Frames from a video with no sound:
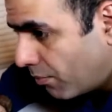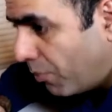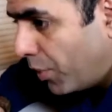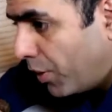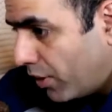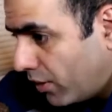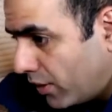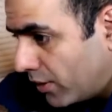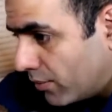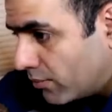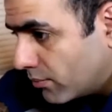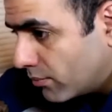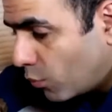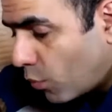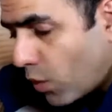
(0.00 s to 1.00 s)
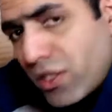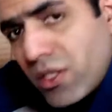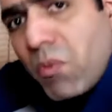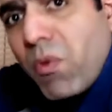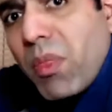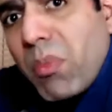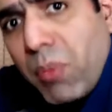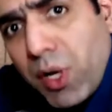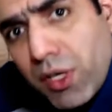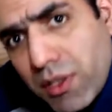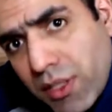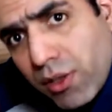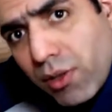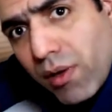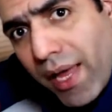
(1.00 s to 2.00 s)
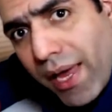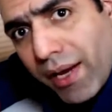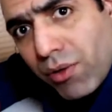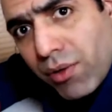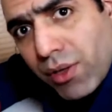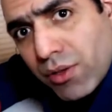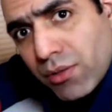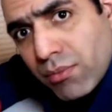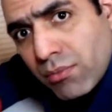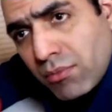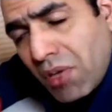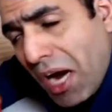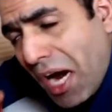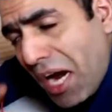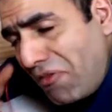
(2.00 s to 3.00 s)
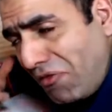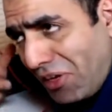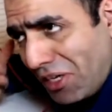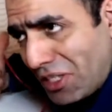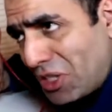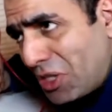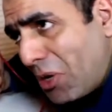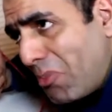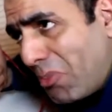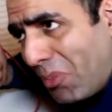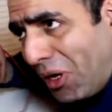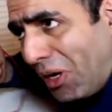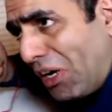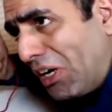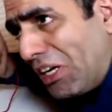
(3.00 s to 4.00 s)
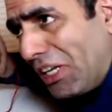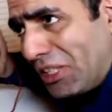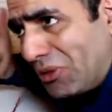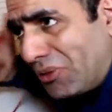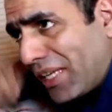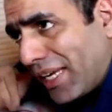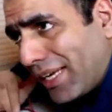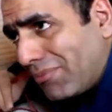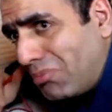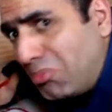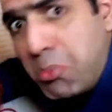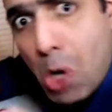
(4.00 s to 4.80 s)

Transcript: Barely. What's up with birds in your language? I feel so barely today.